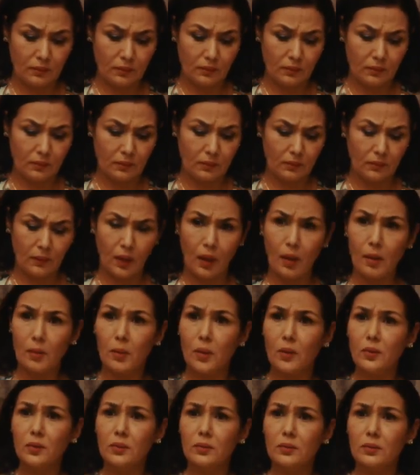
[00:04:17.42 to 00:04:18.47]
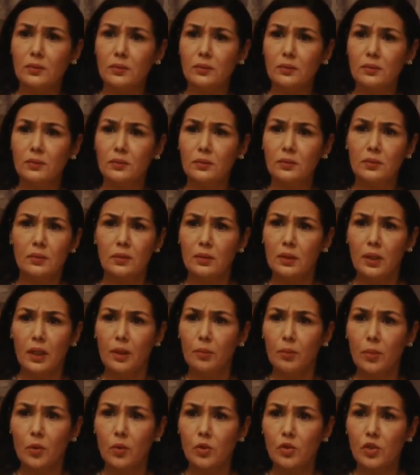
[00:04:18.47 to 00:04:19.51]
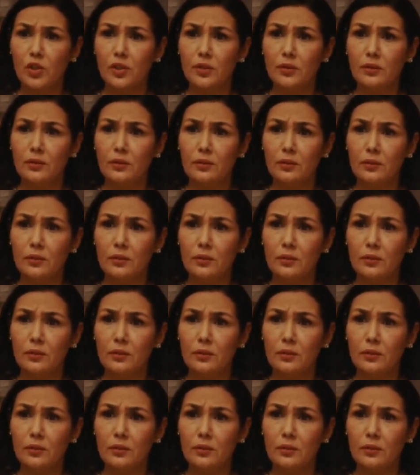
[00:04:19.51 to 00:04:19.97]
to believe in God? And it's about